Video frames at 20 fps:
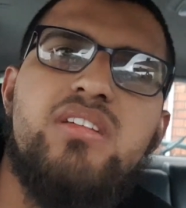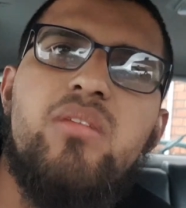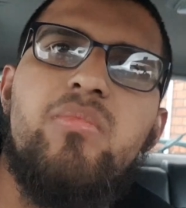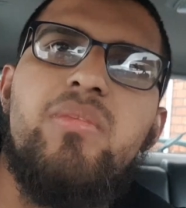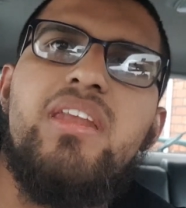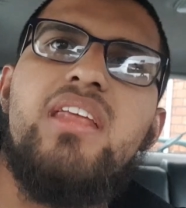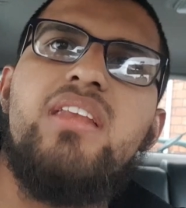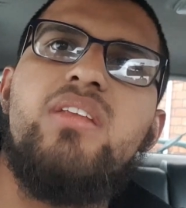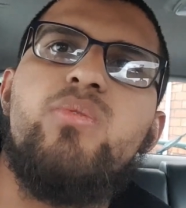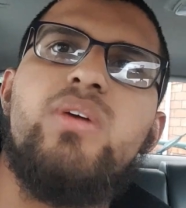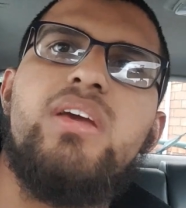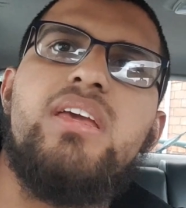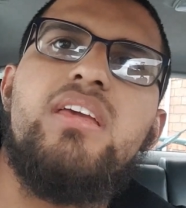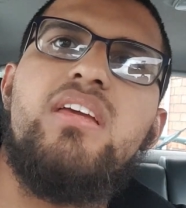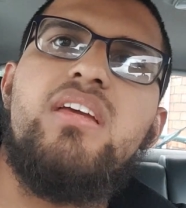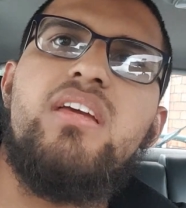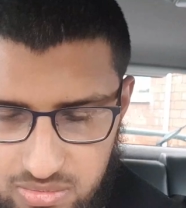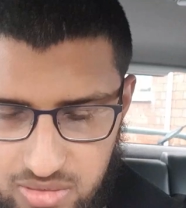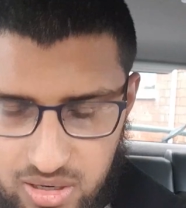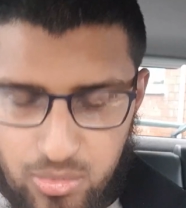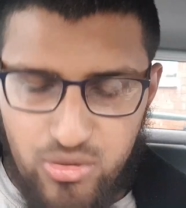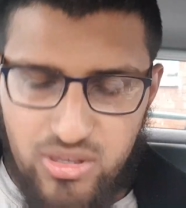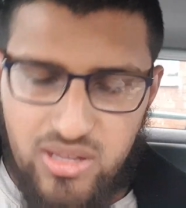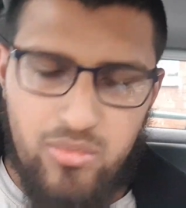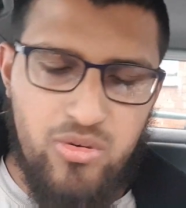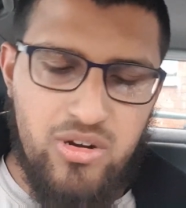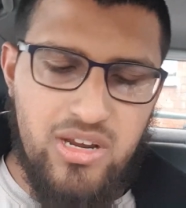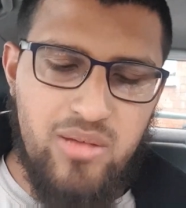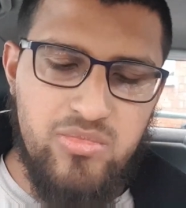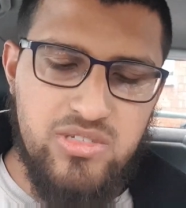coming anyway, but I bought them
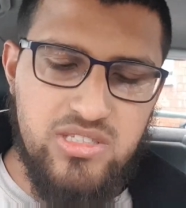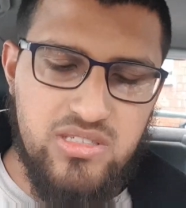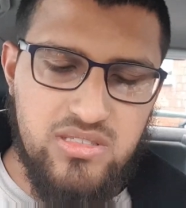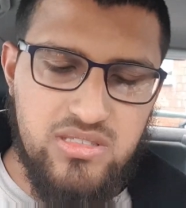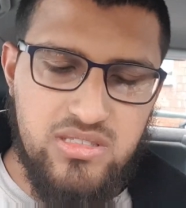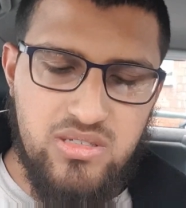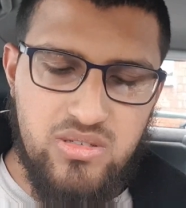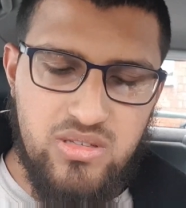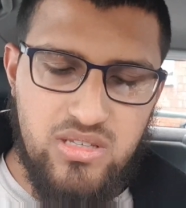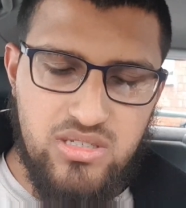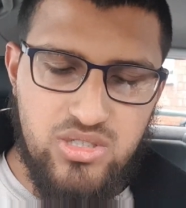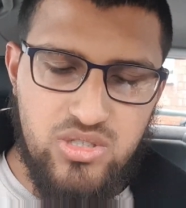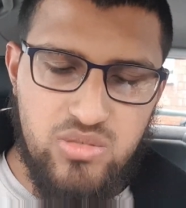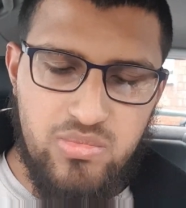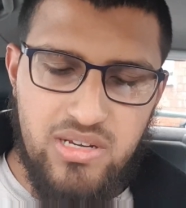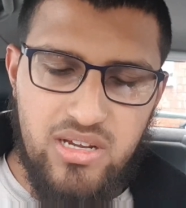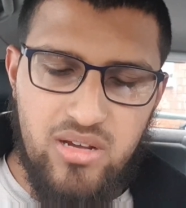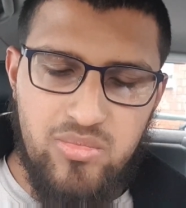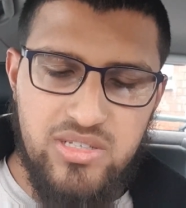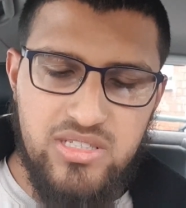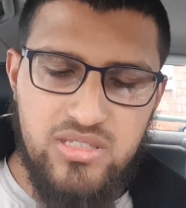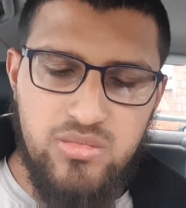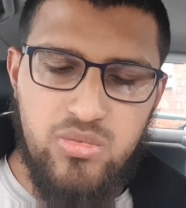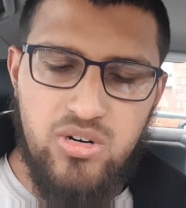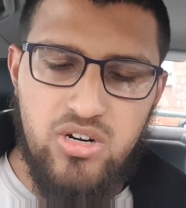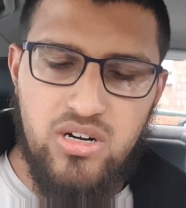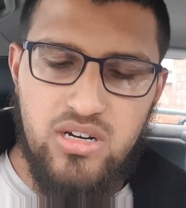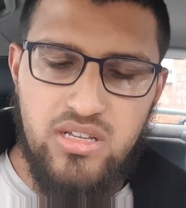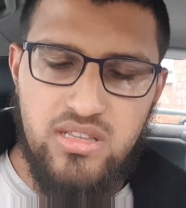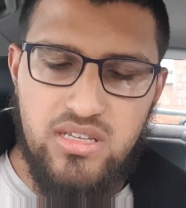on Amazon, so they should be coming
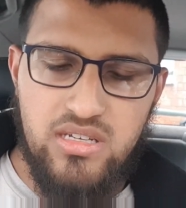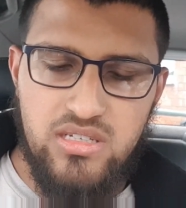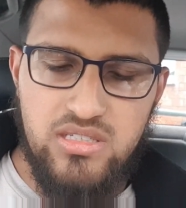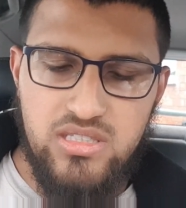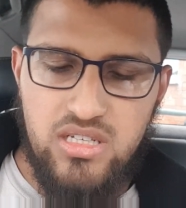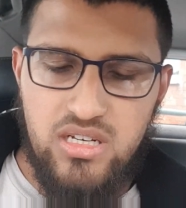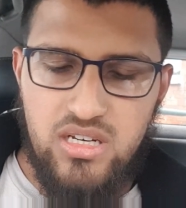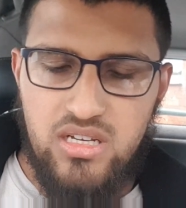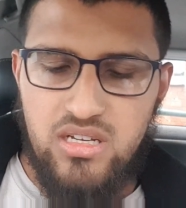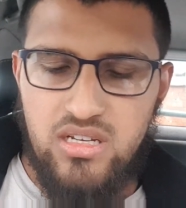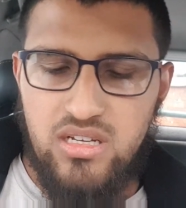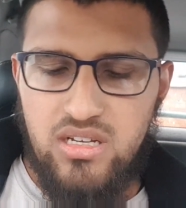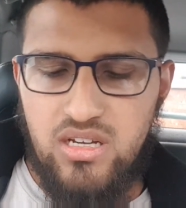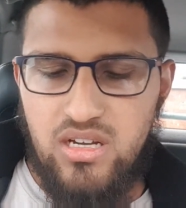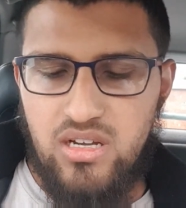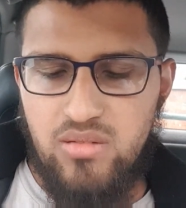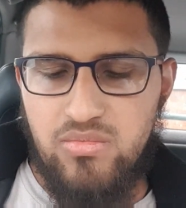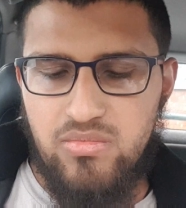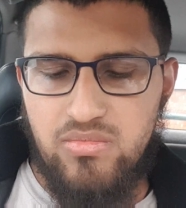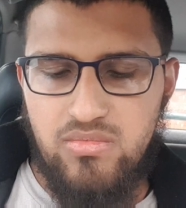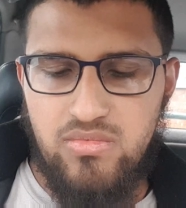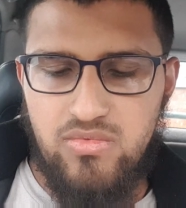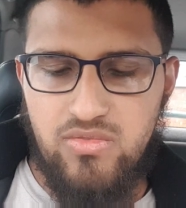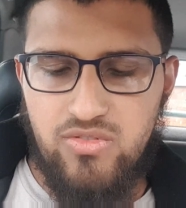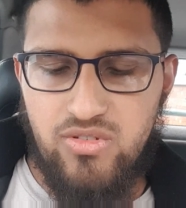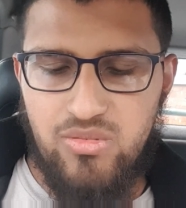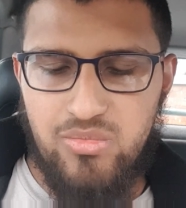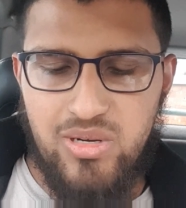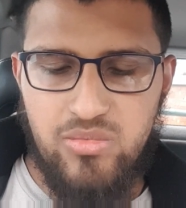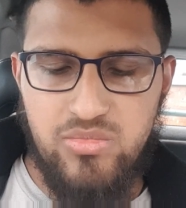tomorrow, I think, inshallah, from
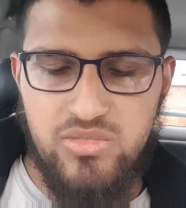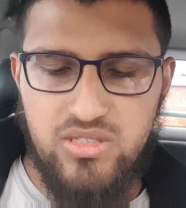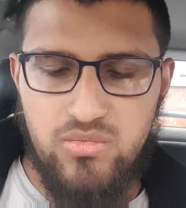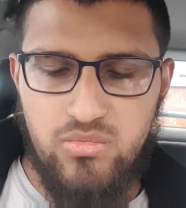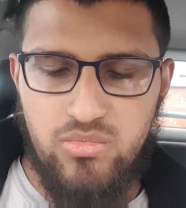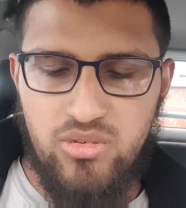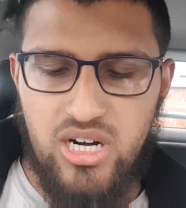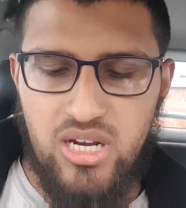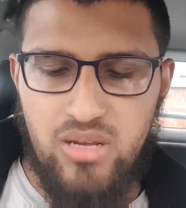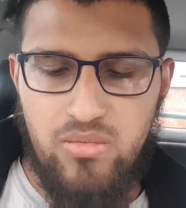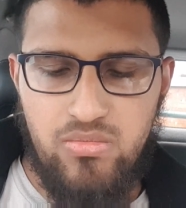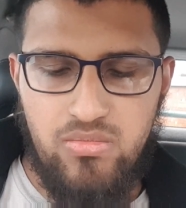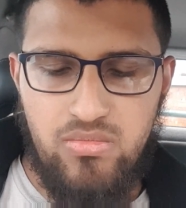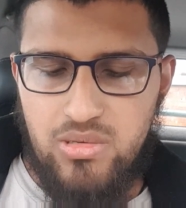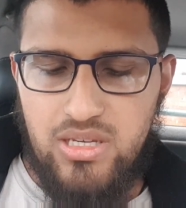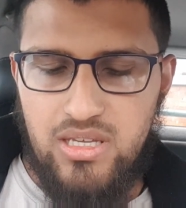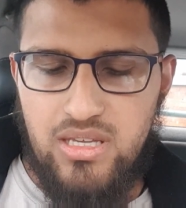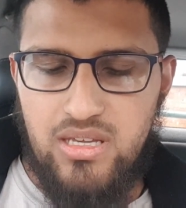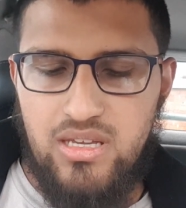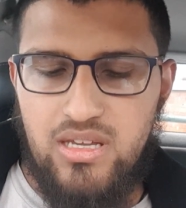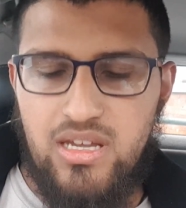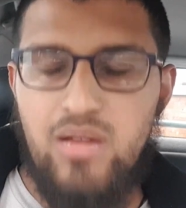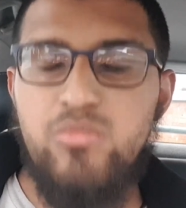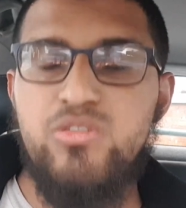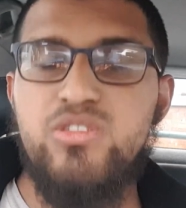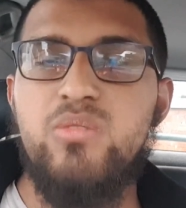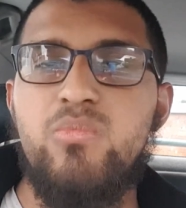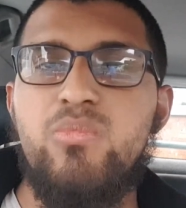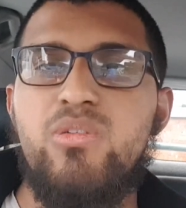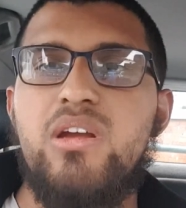Amazon Prime. But yeah,
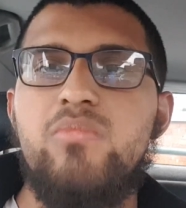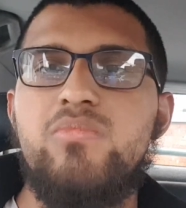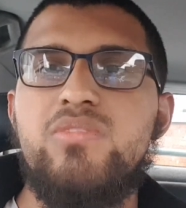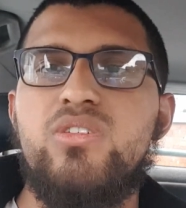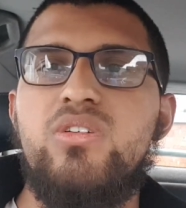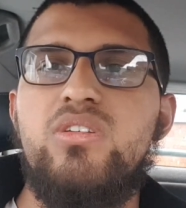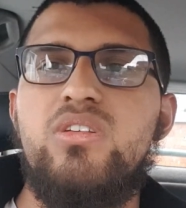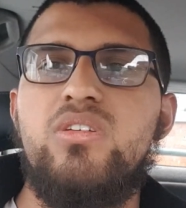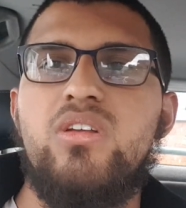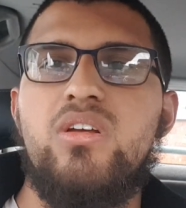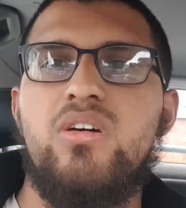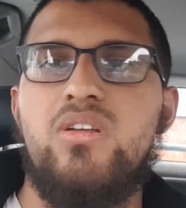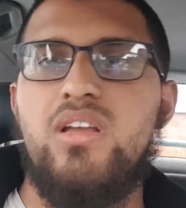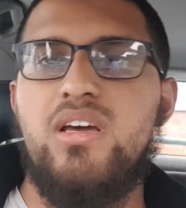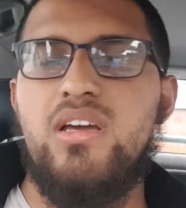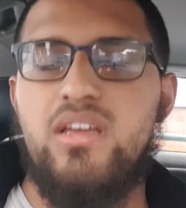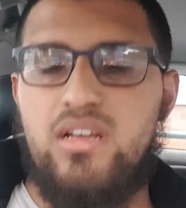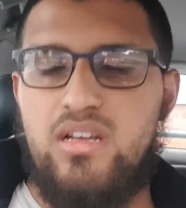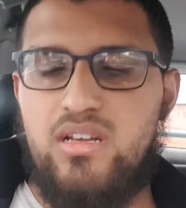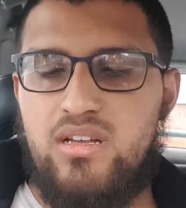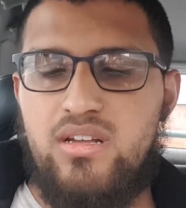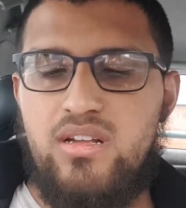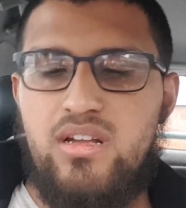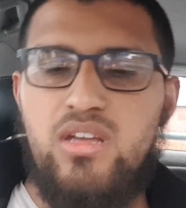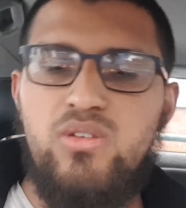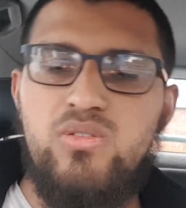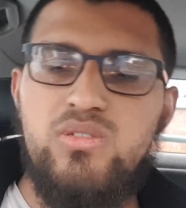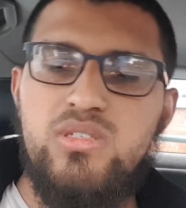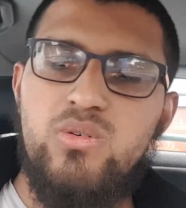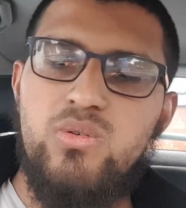Amazon Prime's good, you know, like, I
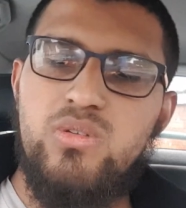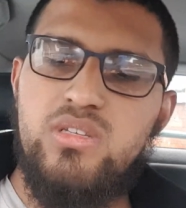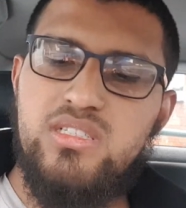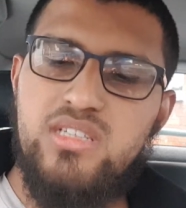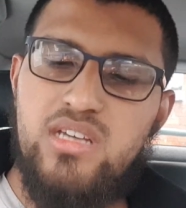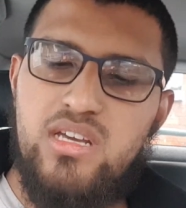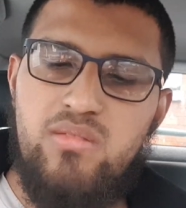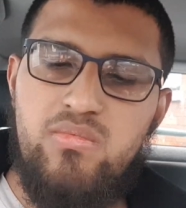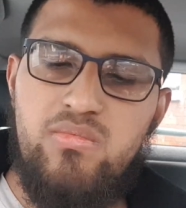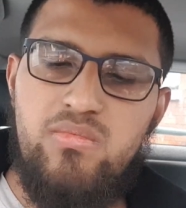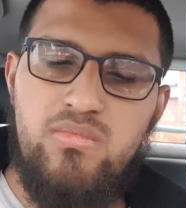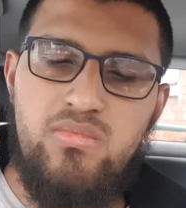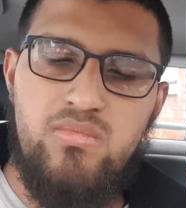use it all the time,